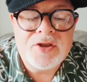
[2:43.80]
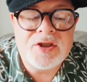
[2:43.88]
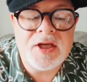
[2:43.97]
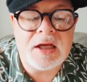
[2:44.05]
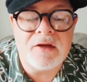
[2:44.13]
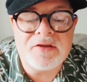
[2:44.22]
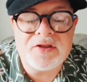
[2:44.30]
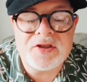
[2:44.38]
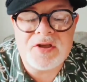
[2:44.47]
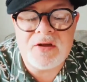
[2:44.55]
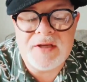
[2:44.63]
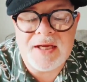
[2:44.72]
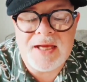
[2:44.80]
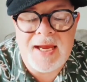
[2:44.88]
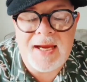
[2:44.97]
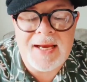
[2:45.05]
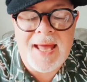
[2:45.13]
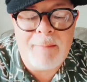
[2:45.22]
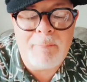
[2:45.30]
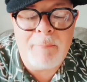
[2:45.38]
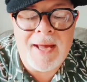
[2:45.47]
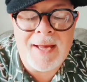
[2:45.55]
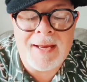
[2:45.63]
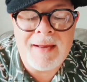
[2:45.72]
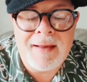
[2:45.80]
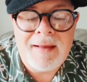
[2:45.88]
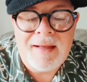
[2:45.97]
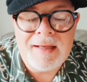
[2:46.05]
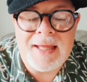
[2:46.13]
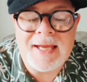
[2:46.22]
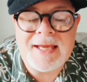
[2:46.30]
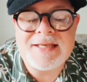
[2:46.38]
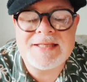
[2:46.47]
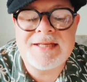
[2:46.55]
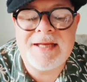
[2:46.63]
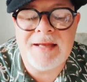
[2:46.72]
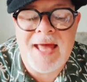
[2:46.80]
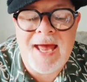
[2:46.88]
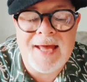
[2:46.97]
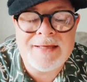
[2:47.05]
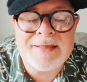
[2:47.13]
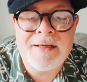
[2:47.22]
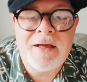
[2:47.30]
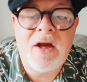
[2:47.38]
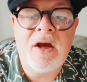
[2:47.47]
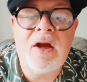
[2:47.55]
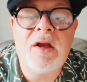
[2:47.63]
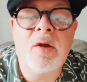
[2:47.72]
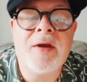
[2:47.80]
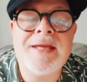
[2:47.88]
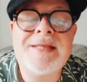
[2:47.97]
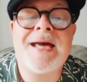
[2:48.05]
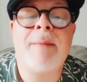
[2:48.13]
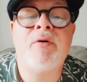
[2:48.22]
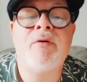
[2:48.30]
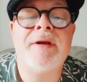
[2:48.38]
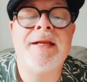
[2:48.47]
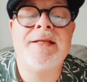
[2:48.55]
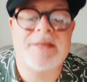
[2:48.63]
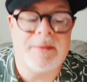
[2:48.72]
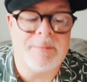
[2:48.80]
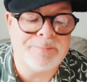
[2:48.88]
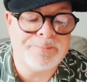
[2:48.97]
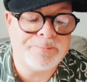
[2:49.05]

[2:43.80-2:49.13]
She clutched her decaying handbag like it still had her lucky dabber in it.